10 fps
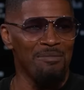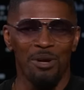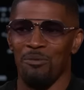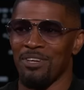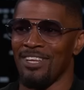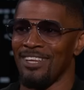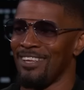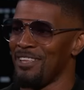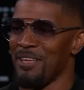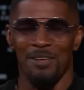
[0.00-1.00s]
Look, the Terrell
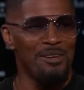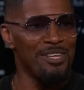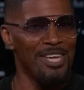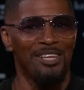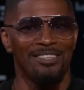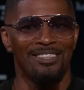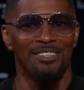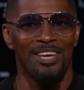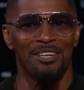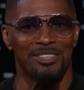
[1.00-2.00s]
Tigers? Is that yeah, what it, the
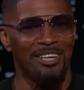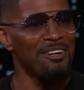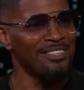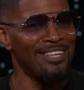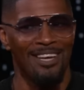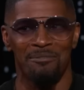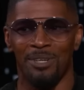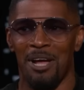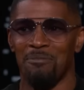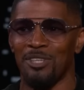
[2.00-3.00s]
Terrell? Yeah, the Terrell Tigers.
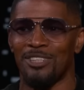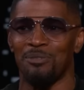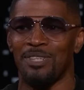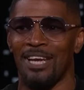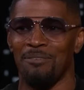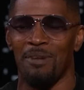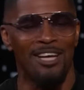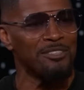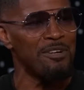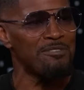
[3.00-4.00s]
But I'm only 28
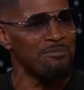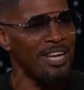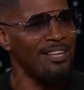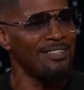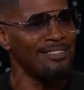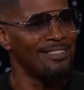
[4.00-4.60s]
miles away from Dallas.